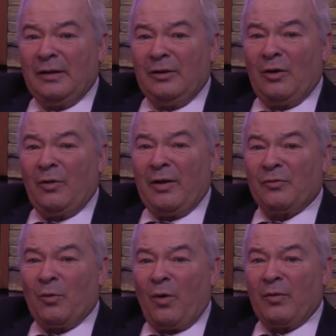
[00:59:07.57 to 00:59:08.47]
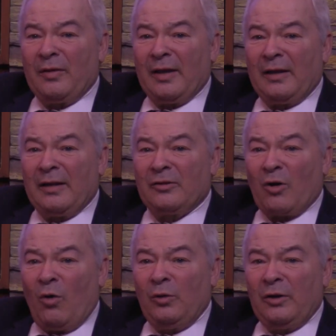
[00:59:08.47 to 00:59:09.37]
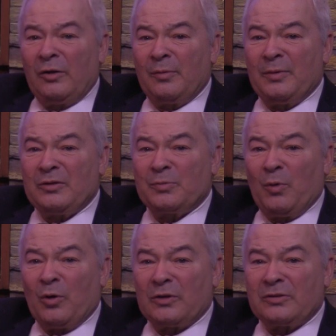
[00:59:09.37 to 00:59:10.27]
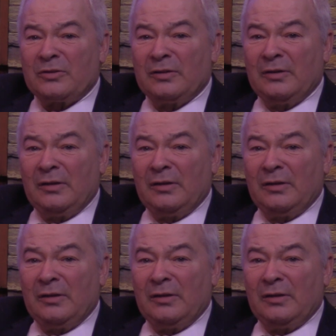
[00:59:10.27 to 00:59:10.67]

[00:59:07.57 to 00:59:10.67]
You don't have to worry that it's only going to be sports,